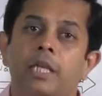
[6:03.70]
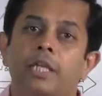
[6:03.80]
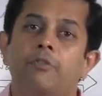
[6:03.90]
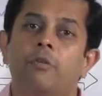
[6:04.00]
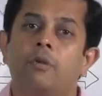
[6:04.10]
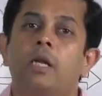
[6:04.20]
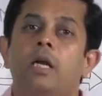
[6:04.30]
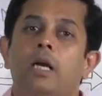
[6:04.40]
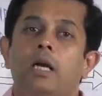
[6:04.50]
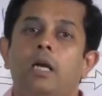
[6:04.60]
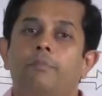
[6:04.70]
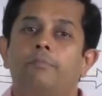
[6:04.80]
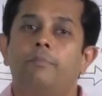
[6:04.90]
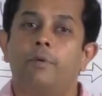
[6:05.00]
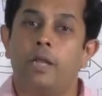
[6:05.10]
in your
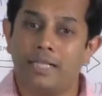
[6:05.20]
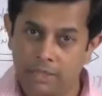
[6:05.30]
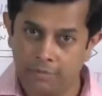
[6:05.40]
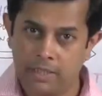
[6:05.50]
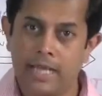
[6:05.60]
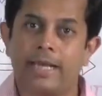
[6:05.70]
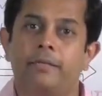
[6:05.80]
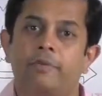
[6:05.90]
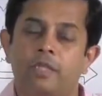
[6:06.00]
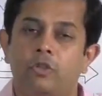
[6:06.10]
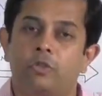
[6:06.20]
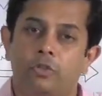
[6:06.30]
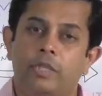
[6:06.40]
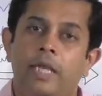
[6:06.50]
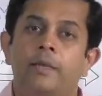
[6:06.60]
productivity activities, so
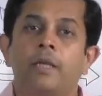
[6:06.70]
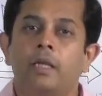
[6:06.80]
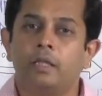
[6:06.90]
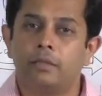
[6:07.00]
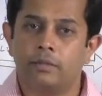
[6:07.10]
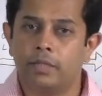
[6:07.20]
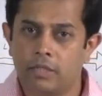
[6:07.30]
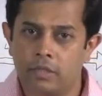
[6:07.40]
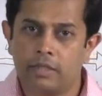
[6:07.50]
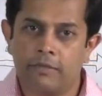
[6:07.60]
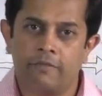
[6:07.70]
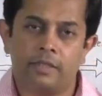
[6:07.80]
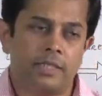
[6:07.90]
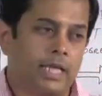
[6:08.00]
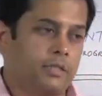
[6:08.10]
to say. These are the
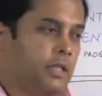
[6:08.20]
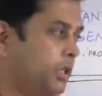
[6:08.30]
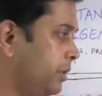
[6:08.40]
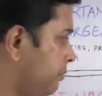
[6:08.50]
different tasks that